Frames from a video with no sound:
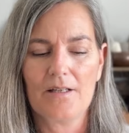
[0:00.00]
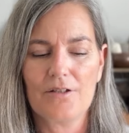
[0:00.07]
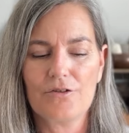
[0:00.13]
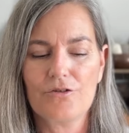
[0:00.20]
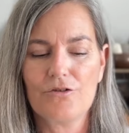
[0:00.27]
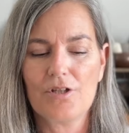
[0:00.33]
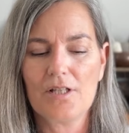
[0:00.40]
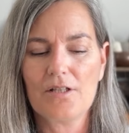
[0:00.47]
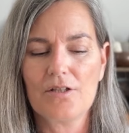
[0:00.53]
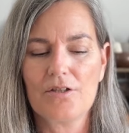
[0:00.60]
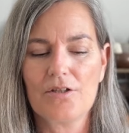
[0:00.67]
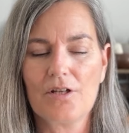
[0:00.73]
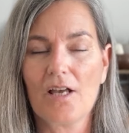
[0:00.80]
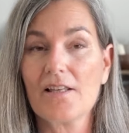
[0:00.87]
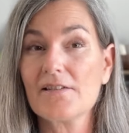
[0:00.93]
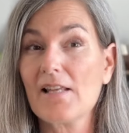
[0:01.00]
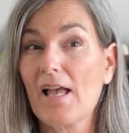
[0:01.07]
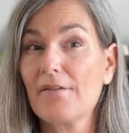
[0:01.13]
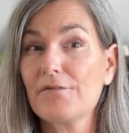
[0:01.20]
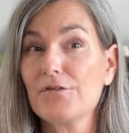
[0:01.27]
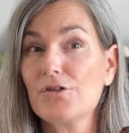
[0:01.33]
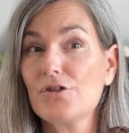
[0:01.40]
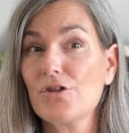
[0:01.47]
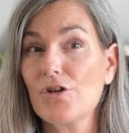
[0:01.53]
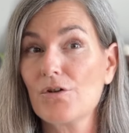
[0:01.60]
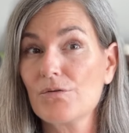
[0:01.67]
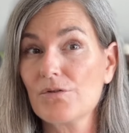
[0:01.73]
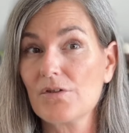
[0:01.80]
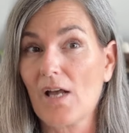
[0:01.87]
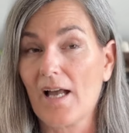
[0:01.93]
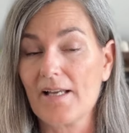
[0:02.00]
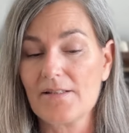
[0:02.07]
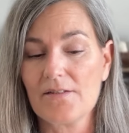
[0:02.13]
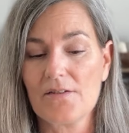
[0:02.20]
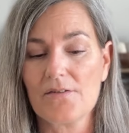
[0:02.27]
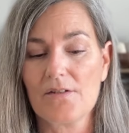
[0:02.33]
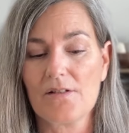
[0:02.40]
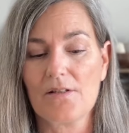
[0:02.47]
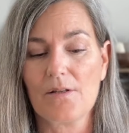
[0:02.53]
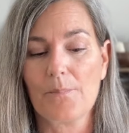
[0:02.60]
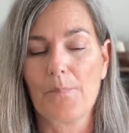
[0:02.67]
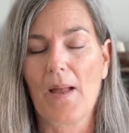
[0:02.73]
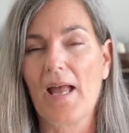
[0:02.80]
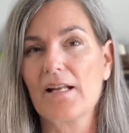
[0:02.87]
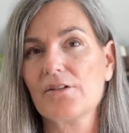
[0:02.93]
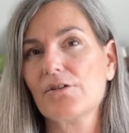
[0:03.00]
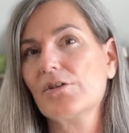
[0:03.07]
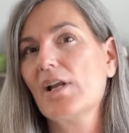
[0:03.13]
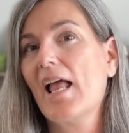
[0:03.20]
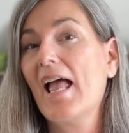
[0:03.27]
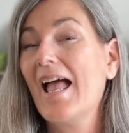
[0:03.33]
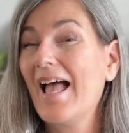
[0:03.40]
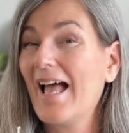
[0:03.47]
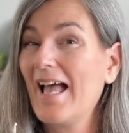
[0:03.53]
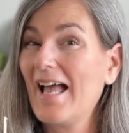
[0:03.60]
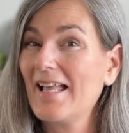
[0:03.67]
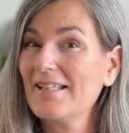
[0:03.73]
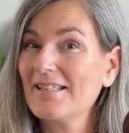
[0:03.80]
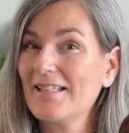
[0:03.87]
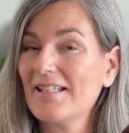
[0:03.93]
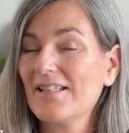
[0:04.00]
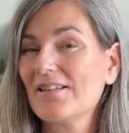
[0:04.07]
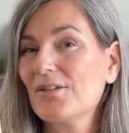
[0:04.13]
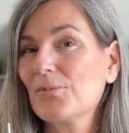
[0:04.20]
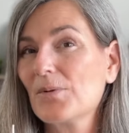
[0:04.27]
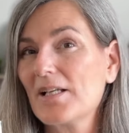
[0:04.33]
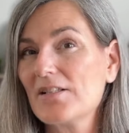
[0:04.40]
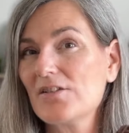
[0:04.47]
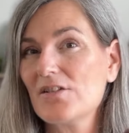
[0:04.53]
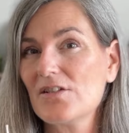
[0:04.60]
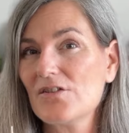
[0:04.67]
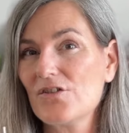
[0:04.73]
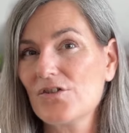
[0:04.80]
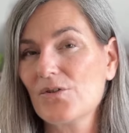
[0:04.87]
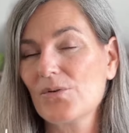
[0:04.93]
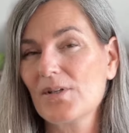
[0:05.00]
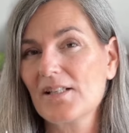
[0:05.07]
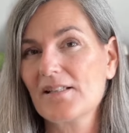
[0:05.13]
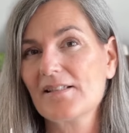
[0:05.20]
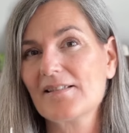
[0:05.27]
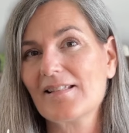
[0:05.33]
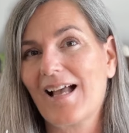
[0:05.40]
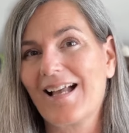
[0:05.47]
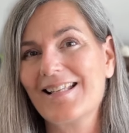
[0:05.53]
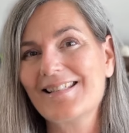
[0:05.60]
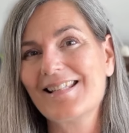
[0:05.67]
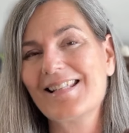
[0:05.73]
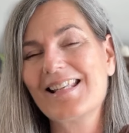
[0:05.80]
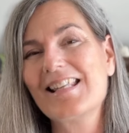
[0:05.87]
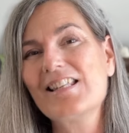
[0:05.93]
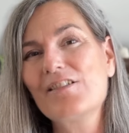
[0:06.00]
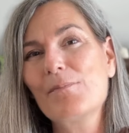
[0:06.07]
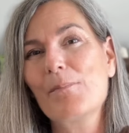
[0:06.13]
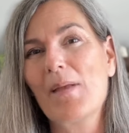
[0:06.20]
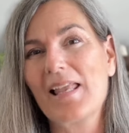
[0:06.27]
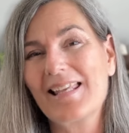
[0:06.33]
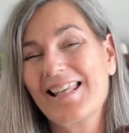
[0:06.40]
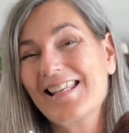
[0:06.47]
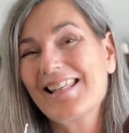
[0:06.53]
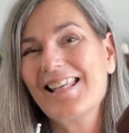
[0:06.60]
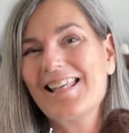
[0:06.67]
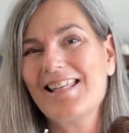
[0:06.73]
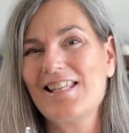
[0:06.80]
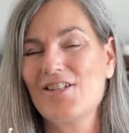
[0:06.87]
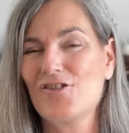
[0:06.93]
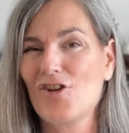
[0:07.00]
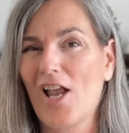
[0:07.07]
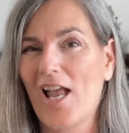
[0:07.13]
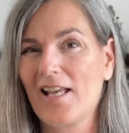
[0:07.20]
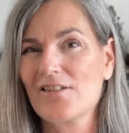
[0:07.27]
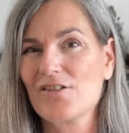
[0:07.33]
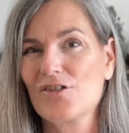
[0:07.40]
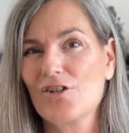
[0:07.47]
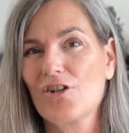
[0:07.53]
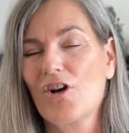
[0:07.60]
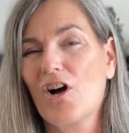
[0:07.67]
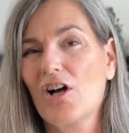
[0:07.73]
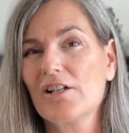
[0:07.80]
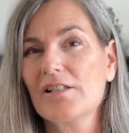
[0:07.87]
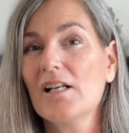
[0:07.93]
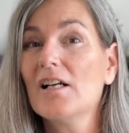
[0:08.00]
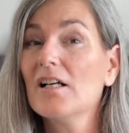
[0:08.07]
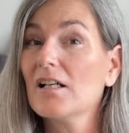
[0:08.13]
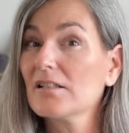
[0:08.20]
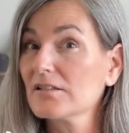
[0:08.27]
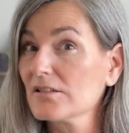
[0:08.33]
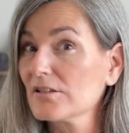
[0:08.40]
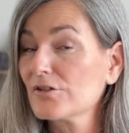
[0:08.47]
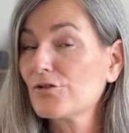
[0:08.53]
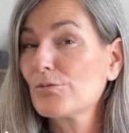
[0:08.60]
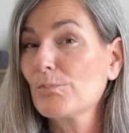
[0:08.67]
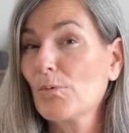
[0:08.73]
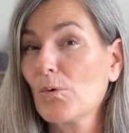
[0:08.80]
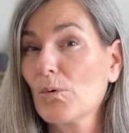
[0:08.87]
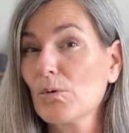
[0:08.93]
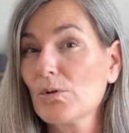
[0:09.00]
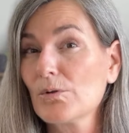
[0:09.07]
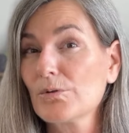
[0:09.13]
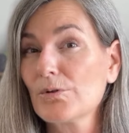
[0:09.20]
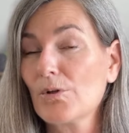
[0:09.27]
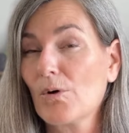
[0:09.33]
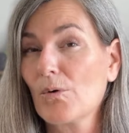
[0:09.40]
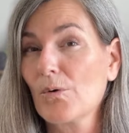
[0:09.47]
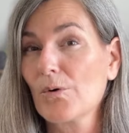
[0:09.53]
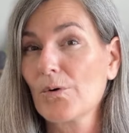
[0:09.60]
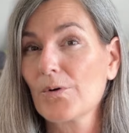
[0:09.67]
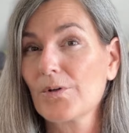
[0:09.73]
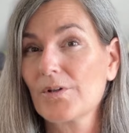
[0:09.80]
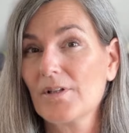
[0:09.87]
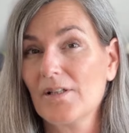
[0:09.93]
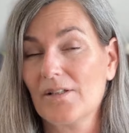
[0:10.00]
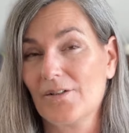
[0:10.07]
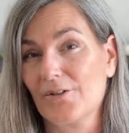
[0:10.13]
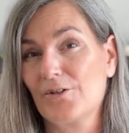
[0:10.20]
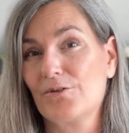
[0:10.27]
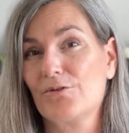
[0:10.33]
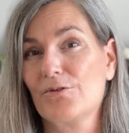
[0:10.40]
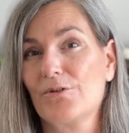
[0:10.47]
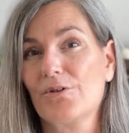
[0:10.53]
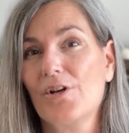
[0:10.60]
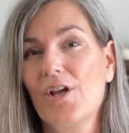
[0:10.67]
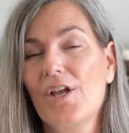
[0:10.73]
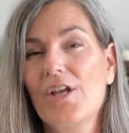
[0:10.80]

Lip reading: She does have two sizes in the pattern, and the way she's doing the sizing is making each hexagon a little smaller or larger.